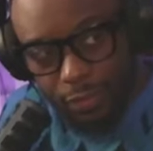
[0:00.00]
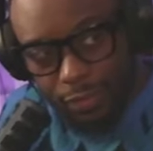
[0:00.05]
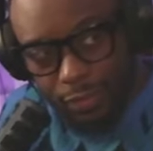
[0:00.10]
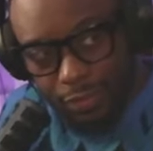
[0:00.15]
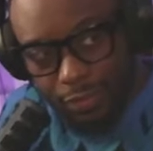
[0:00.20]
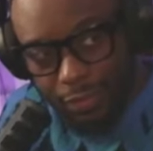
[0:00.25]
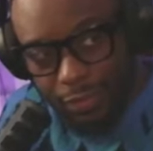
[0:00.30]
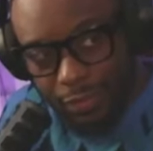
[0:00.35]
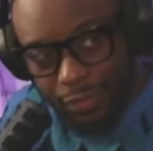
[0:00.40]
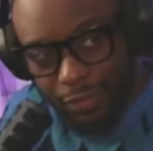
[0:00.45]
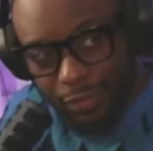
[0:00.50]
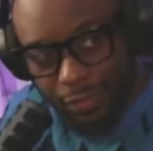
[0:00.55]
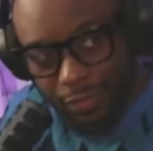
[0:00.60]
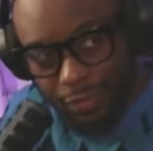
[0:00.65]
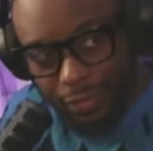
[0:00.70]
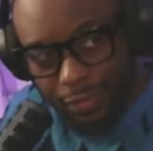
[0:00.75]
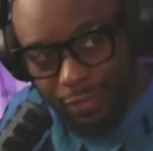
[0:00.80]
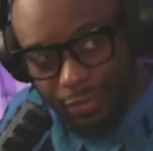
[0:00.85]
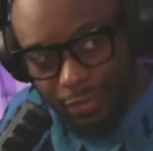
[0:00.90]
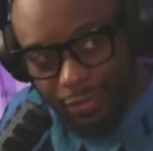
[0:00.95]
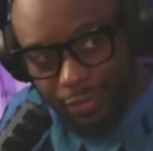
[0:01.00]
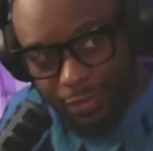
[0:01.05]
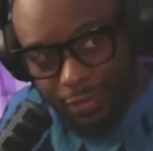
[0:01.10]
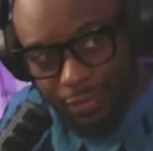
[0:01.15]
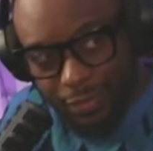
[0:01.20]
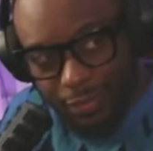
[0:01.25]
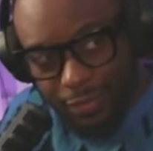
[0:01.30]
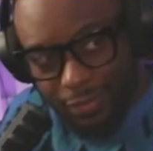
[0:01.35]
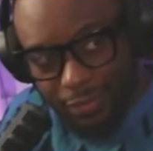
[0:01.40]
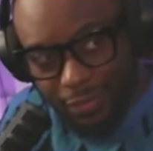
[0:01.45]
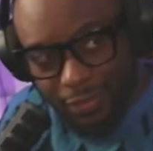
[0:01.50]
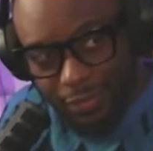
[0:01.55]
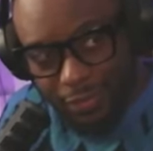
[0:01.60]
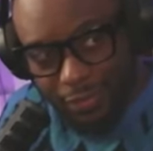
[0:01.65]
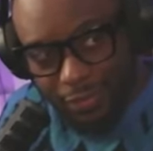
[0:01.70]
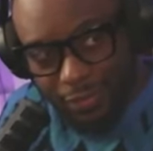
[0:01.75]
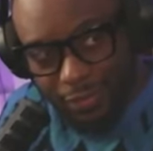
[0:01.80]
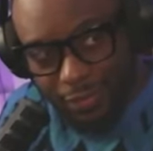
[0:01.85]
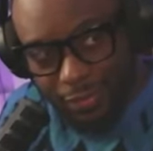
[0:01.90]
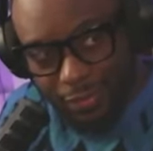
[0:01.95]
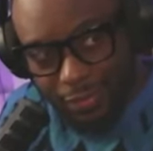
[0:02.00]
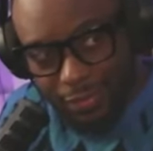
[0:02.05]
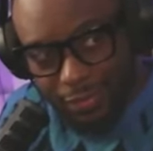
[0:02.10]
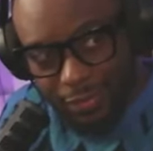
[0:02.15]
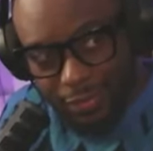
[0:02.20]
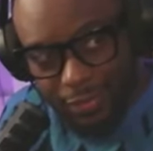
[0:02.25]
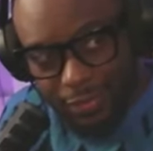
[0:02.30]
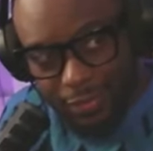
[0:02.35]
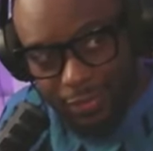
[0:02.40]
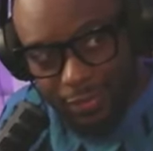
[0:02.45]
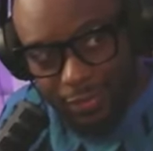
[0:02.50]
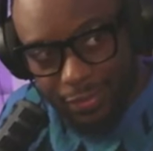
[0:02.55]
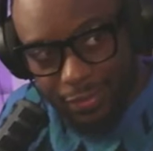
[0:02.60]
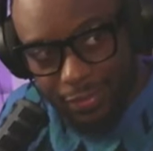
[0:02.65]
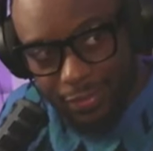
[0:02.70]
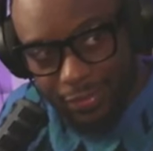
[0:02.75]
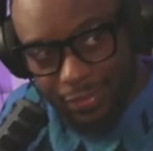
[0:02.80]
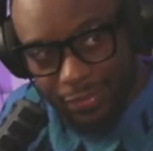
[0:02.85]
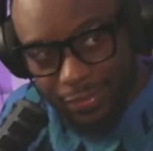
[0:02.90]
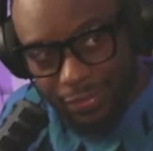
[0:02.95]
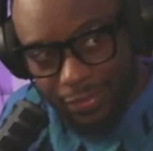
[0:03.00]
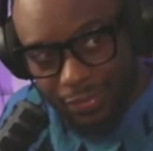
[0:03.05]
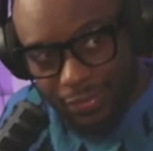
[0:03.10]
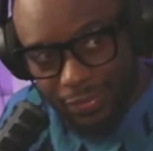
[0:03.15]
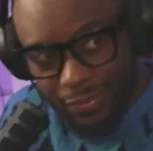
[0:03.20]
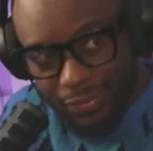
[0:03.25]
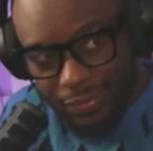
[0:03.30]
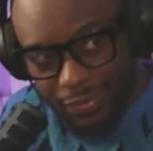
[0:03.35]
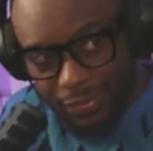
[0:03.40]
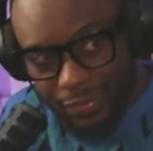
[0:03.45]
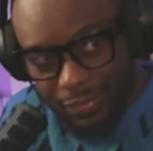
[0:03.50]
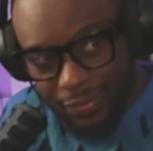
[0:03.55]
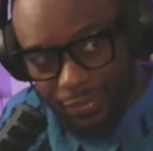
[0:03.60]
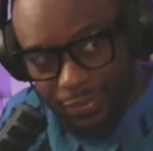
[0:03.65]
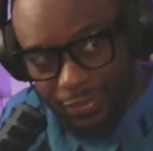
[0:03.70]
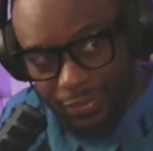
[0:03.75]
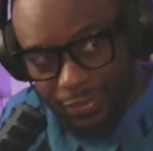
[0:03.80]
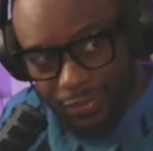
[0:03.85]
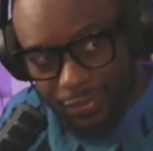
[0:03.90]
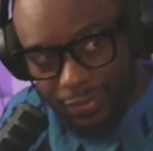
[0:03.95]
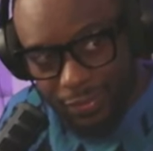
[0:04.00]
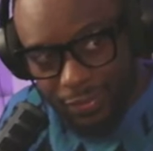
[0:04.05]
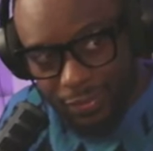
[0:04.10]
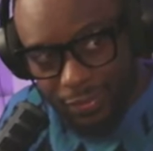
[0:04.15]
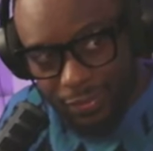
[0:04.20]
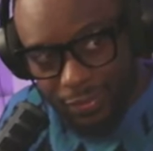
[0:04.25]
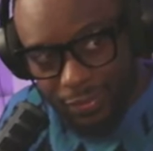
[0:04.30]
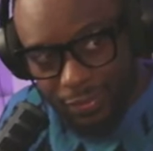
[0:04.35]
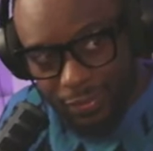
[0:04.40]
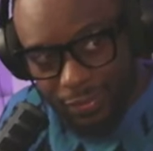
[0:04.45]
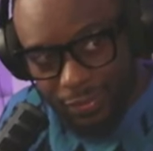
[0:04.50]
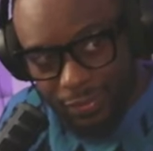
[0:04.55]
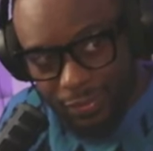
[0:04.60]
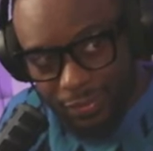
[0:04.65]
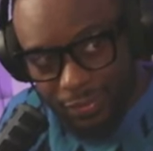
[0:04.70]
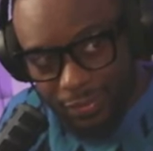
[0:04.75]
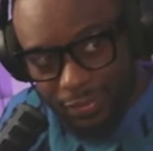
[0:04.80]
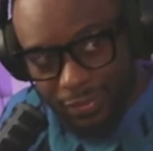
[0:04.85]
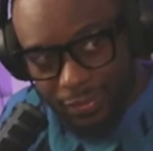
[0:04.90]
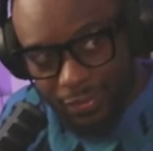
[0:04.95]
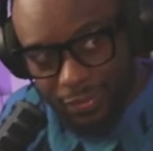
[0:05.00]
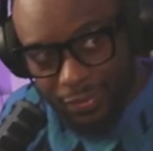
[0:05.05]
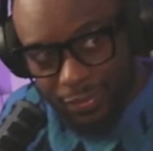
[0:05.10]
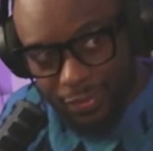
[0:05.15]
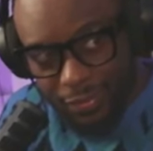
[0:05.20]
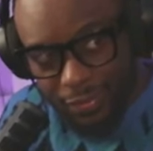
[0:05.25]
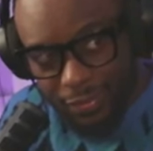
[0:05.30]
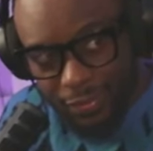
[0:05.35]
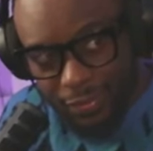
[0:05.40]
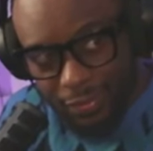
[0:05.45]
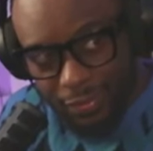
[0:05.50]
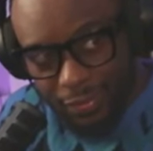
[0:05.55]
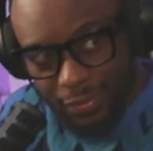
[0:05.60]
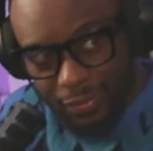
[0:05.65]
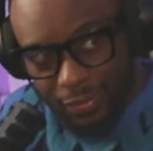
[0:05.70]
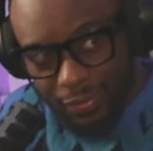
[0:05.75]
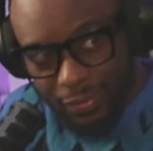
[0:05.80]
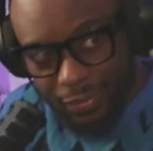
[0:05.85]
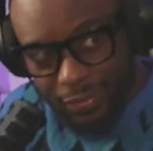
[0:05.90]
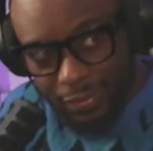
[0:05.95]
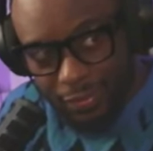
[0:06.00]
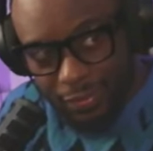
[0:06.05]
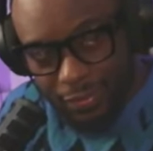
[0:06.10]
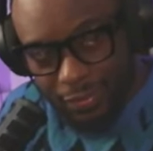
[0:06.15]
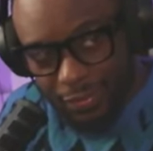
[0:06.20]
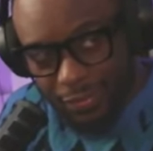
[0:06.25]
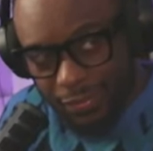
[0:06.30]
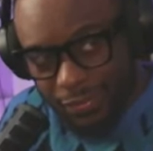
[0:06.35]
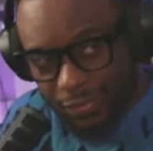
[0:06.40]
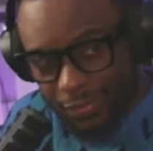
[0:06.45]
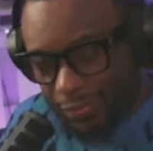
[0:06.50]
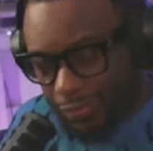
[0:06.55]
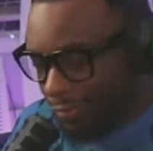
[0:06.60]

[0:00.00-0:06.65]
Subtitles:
[no speech]